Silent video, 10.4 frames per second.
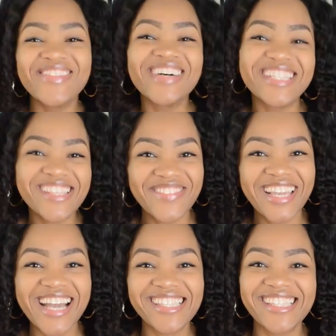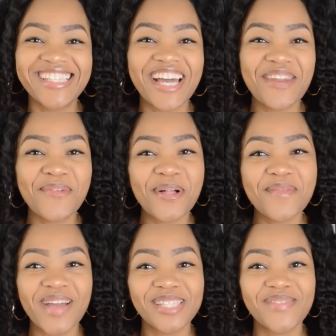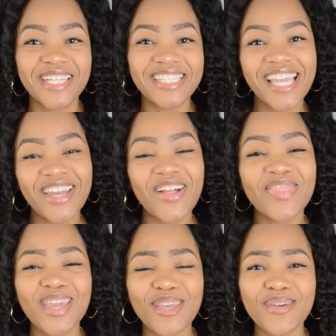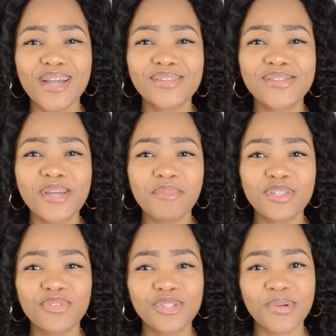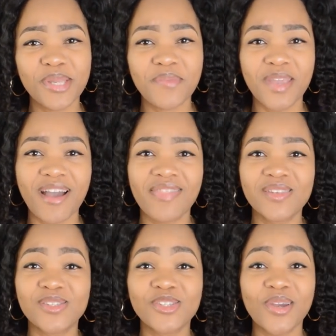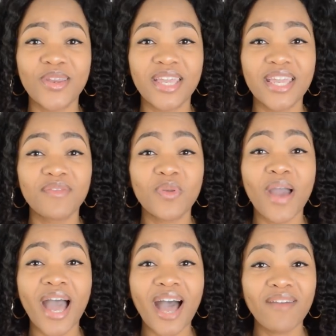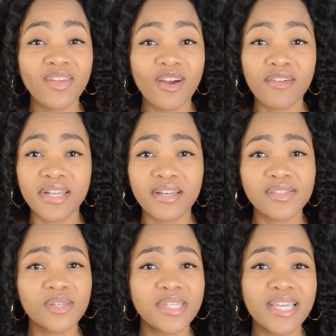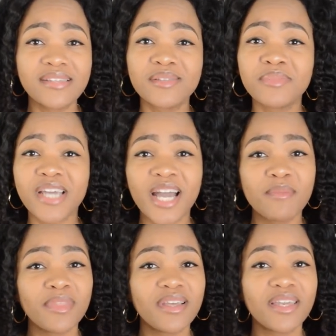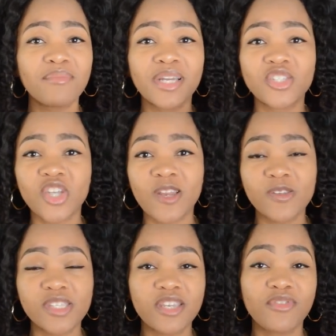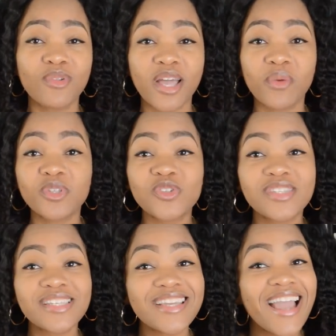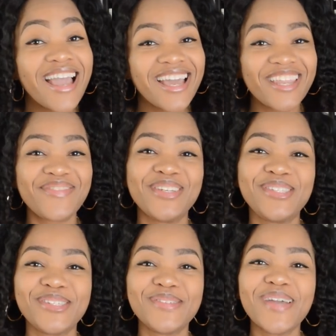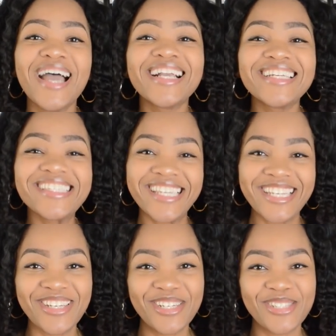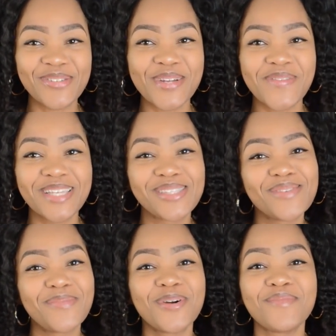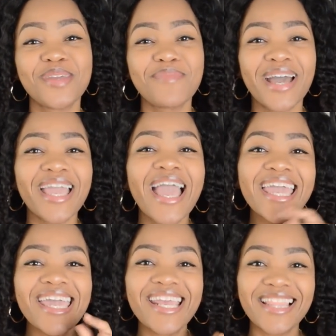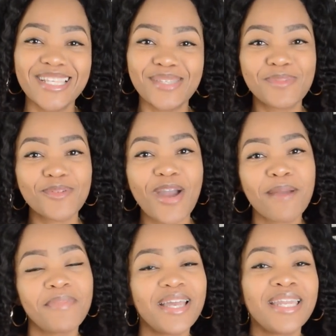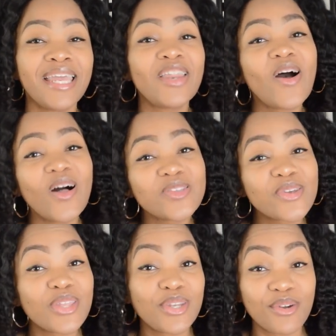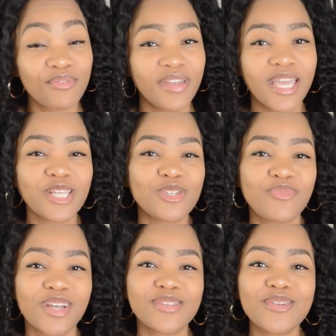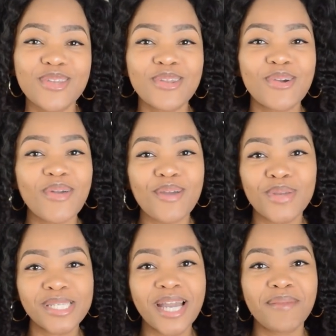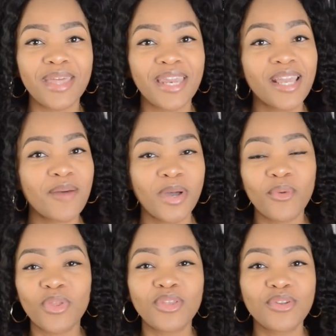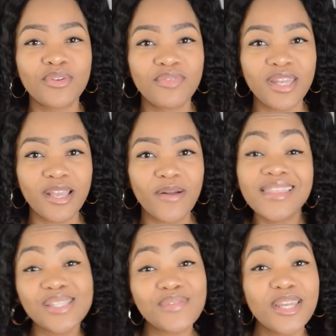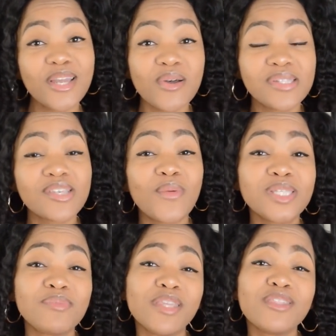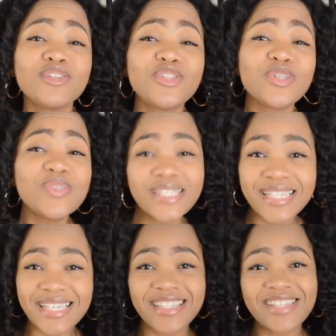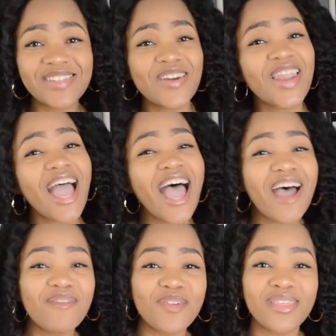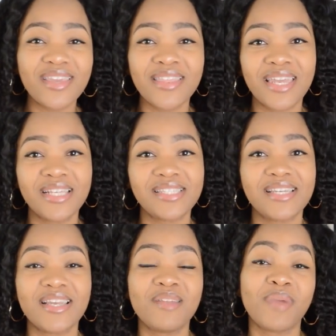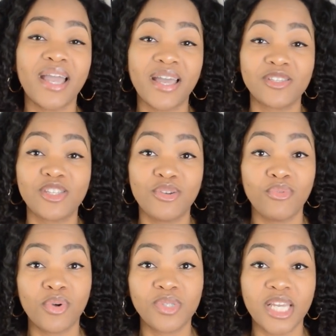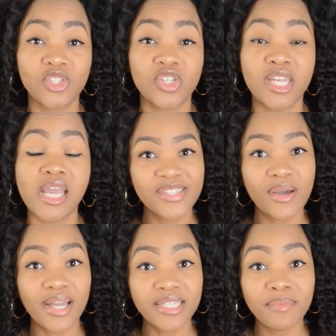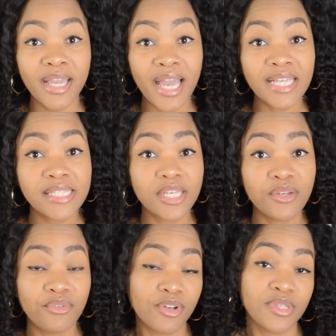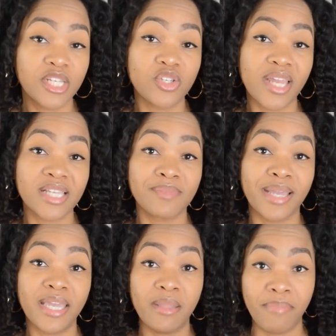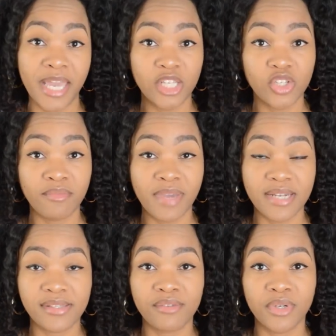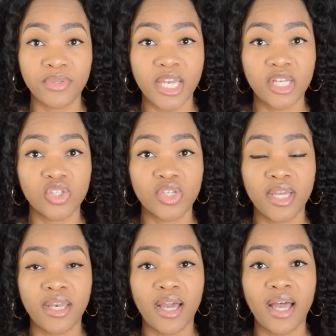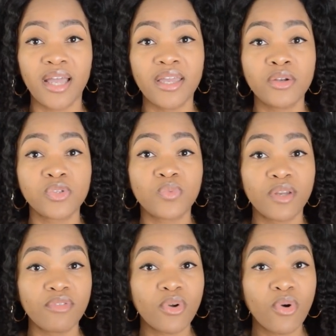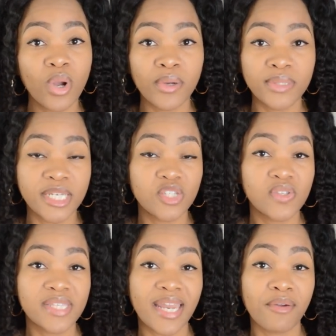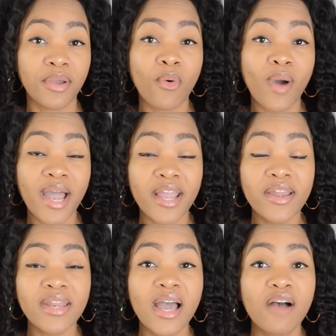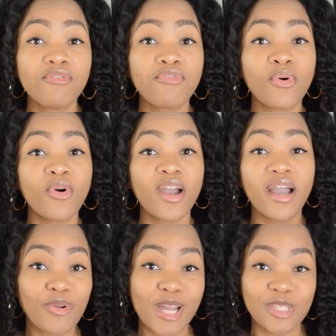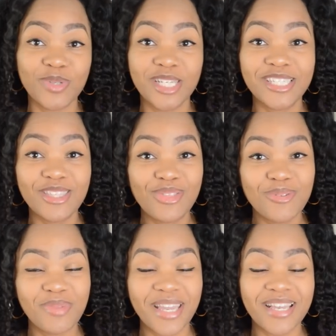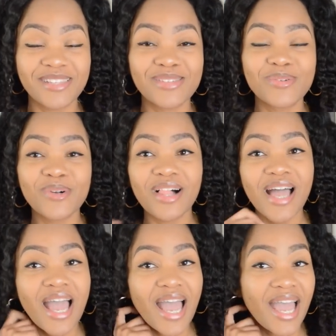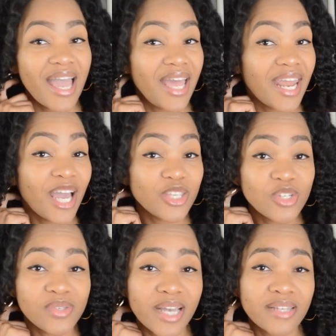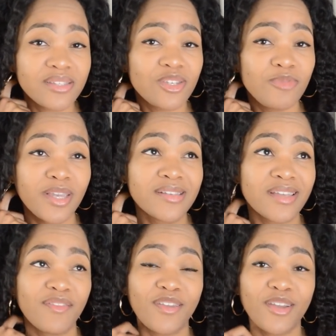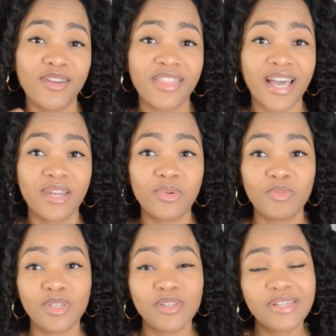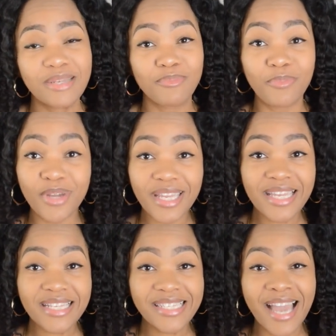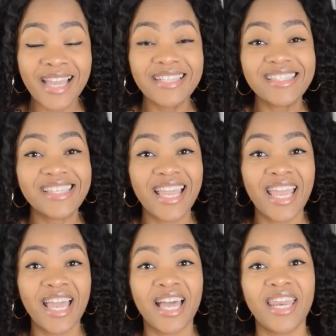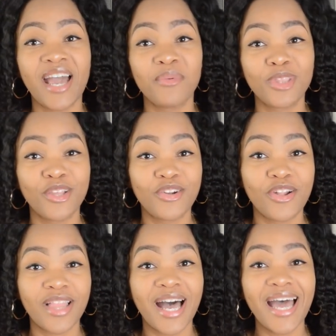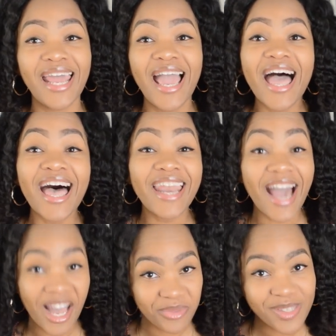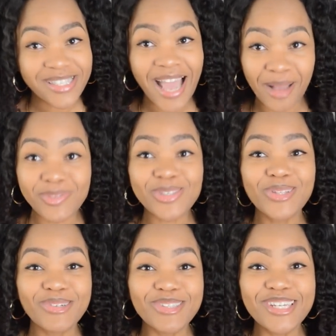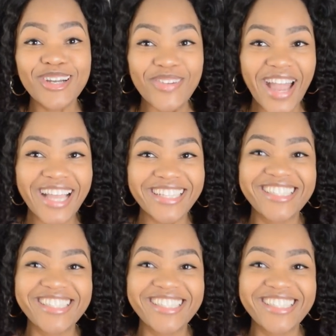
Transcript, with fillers: What's up, you guys? It's Adanna. Welcome back to my channel. Thank you guys so much for joining me on this journey. If you haven't already done so, take some time, look at my channel, see if you like what you see. And if you do, continue to join me and support me by hitting that subscribe button and also the notification bell so you can know every time that I come out with a new video. This video is going to be the juicy details on everything that I did in my ICU rotation. So I did my ICU rotation as my inpatient medicine rotation. Uh, it was one of the core rotations that I required for graduation through PA school. And I chose ICU because I figured that it would be pretty intense and I would learn a lot. And I was absolutely correct.